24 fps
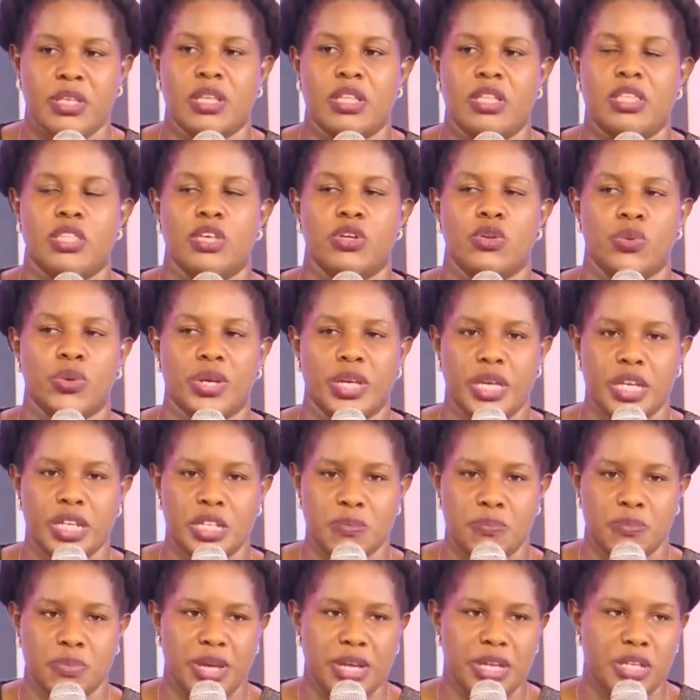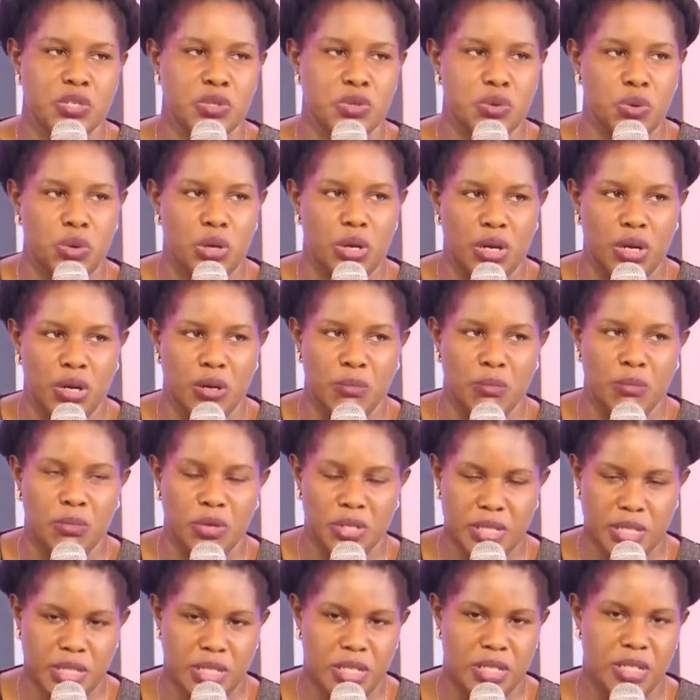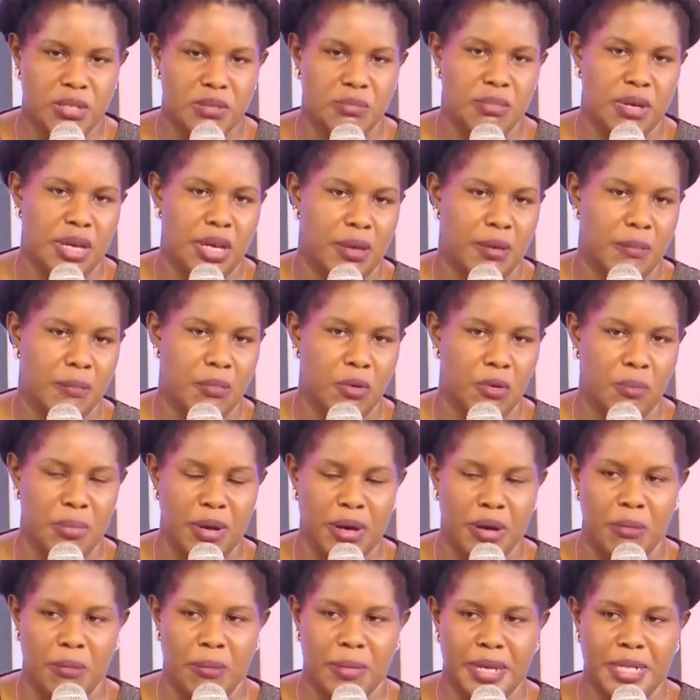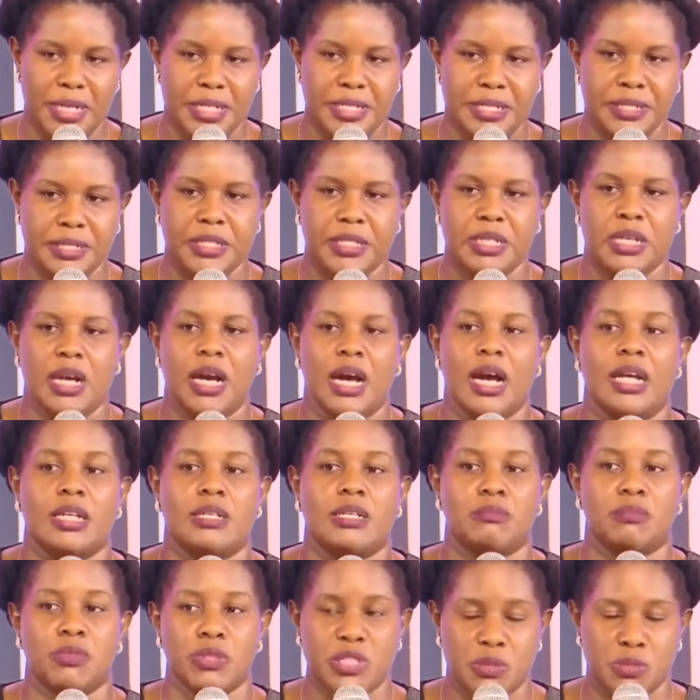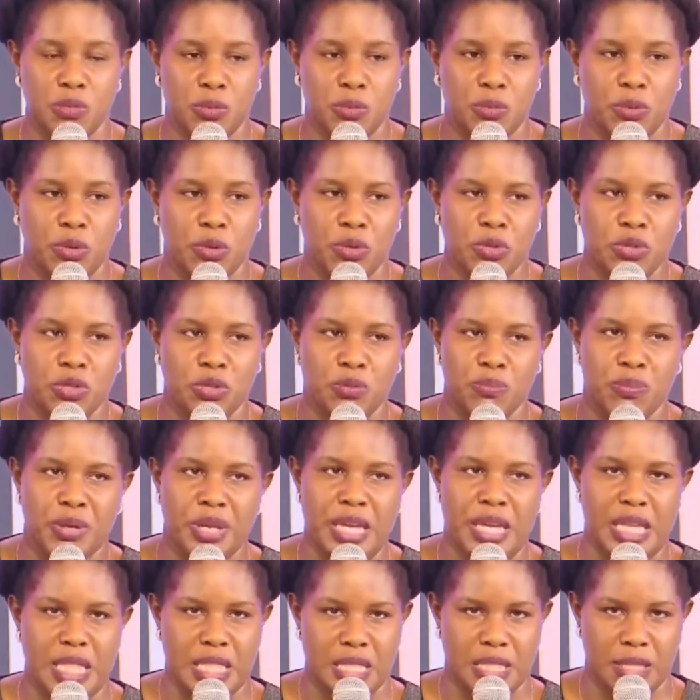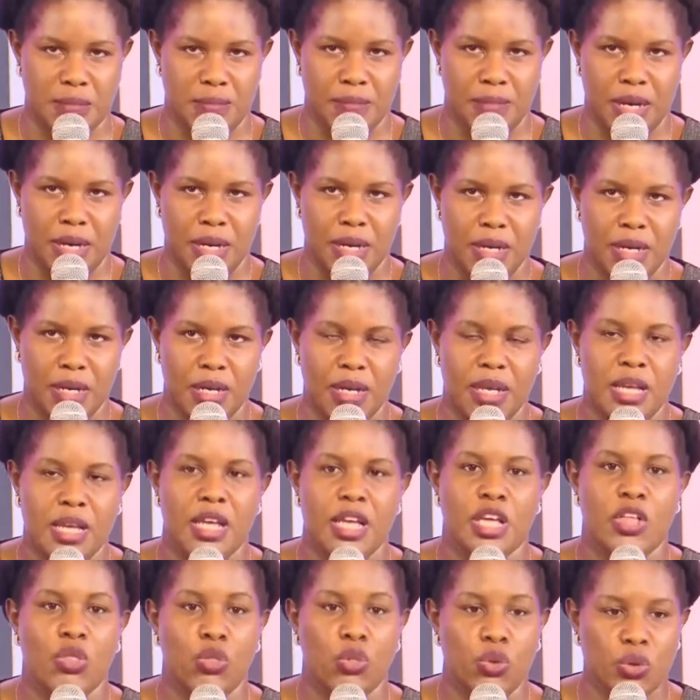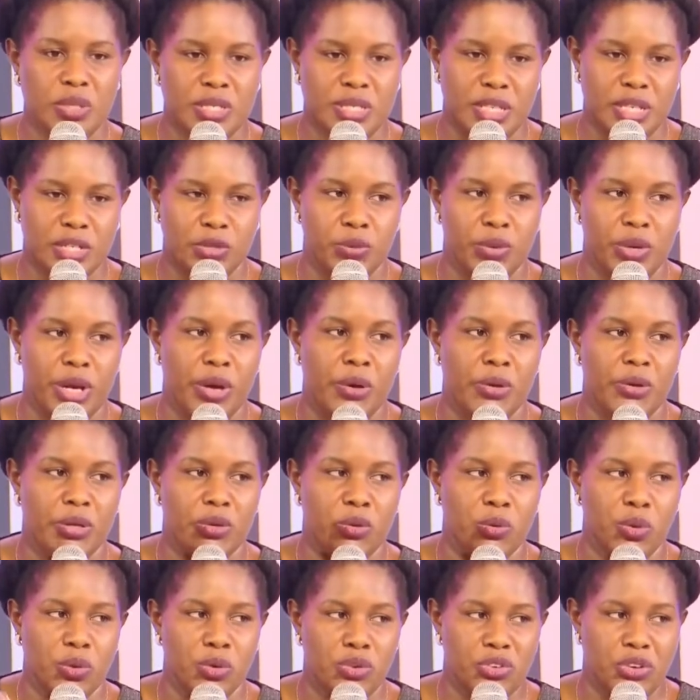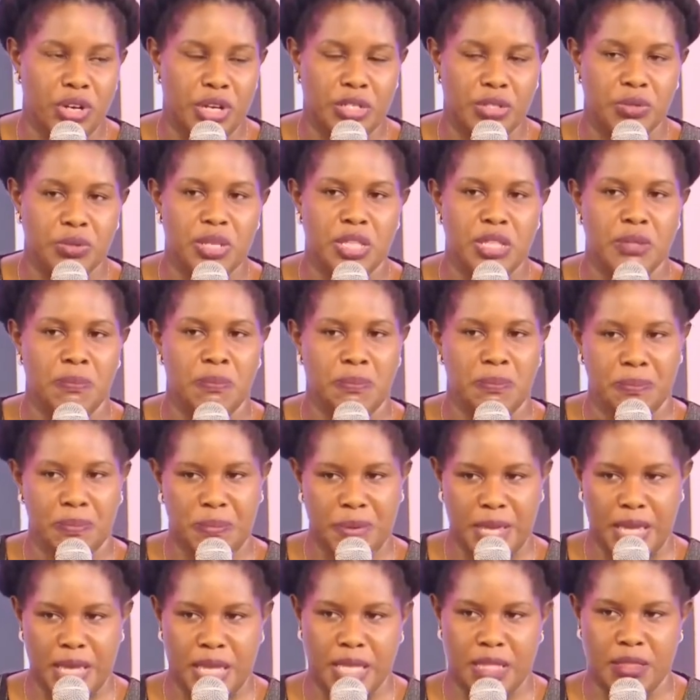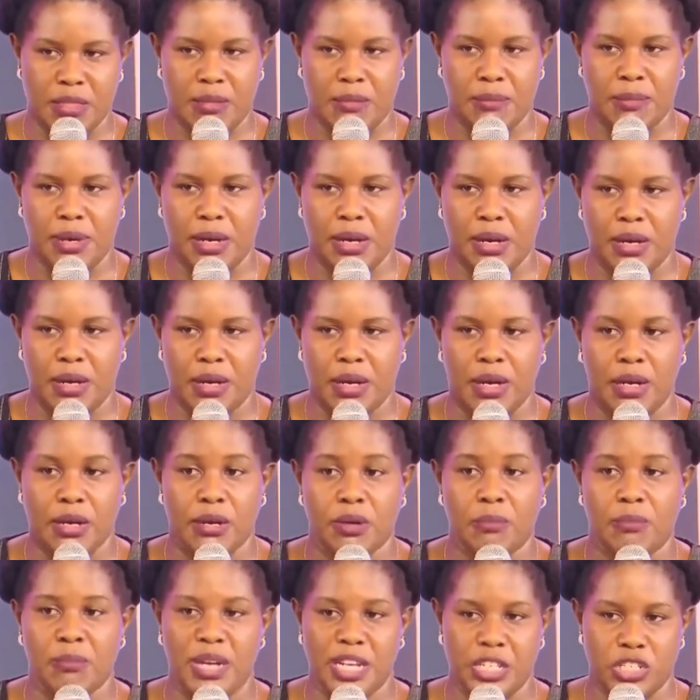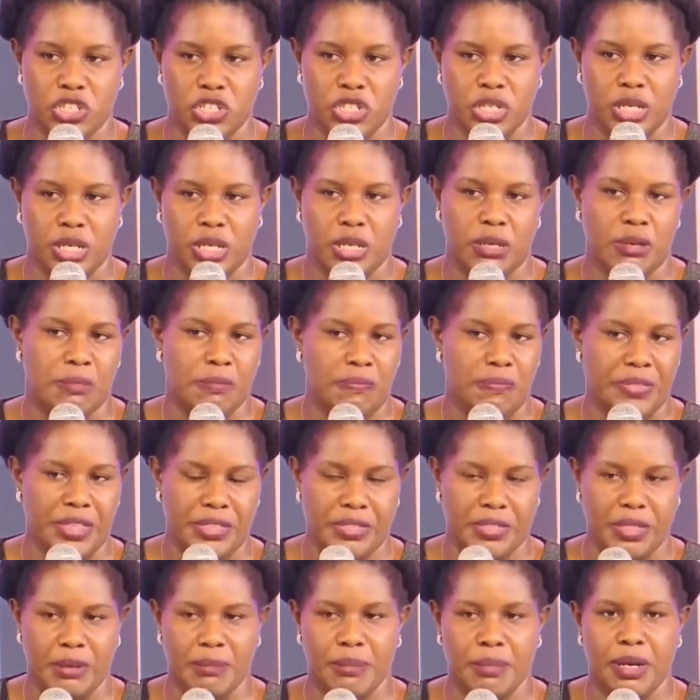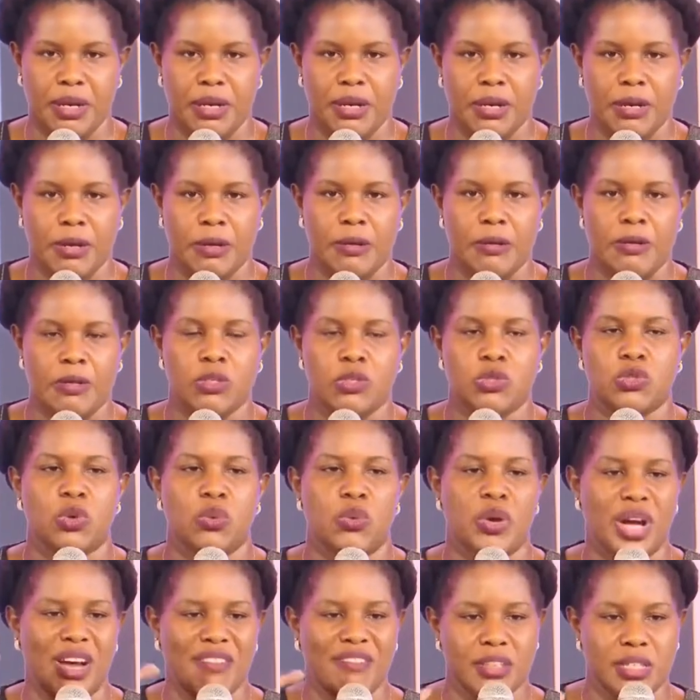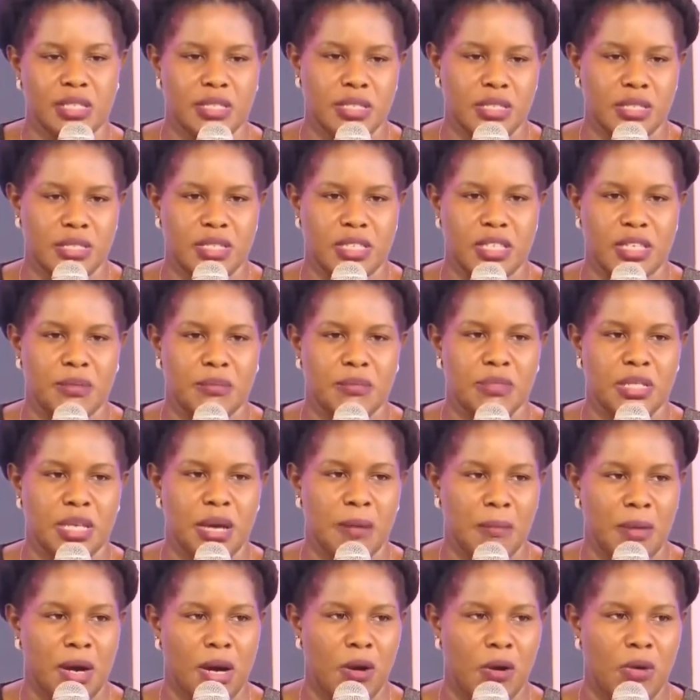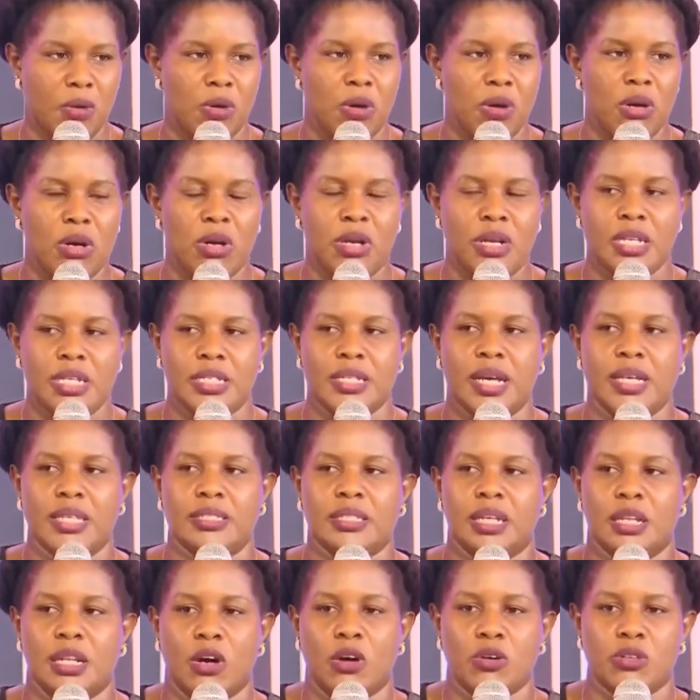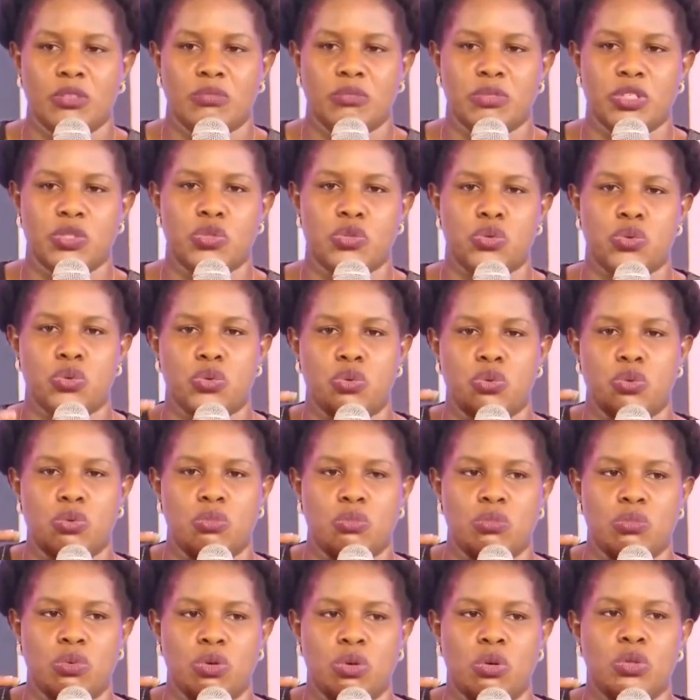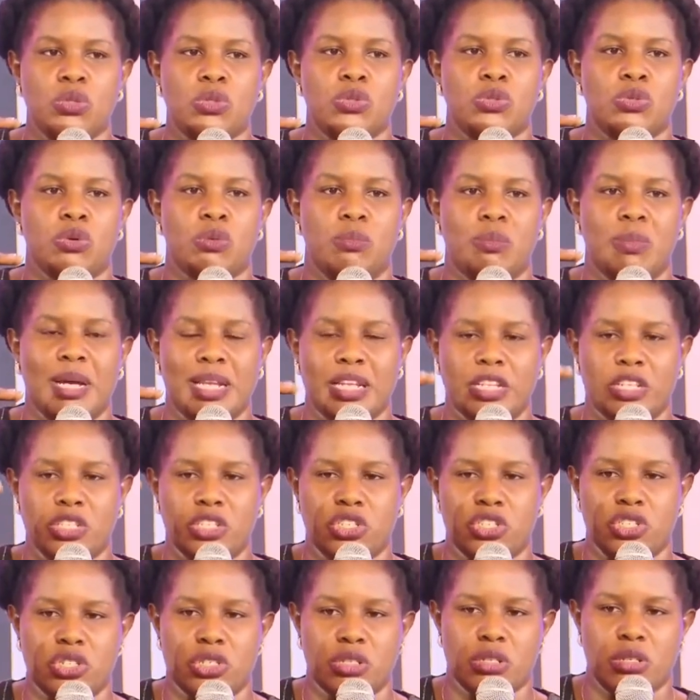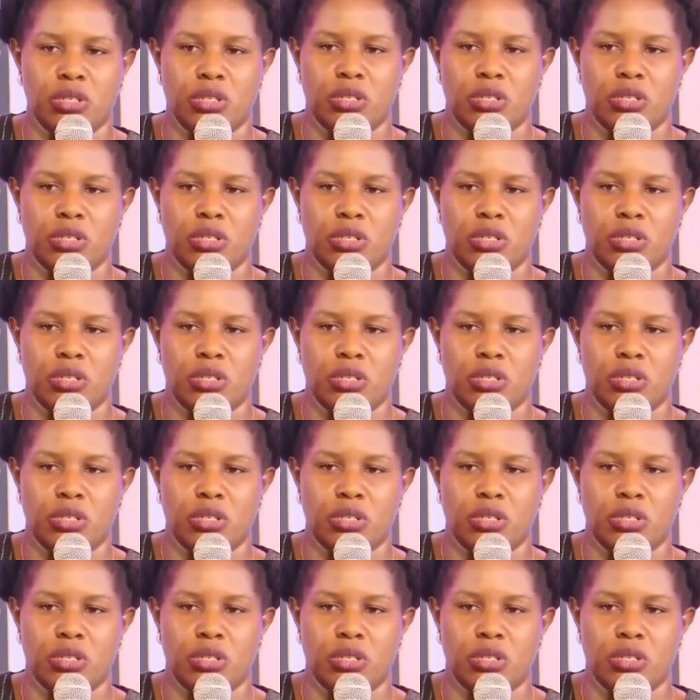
And then we get paid mostly by mobile money. And most people also pay in the bank. And those that we are on contract with pay in the bank, by check in the bank. So we have a system. Somehow it has allowed me to also manage,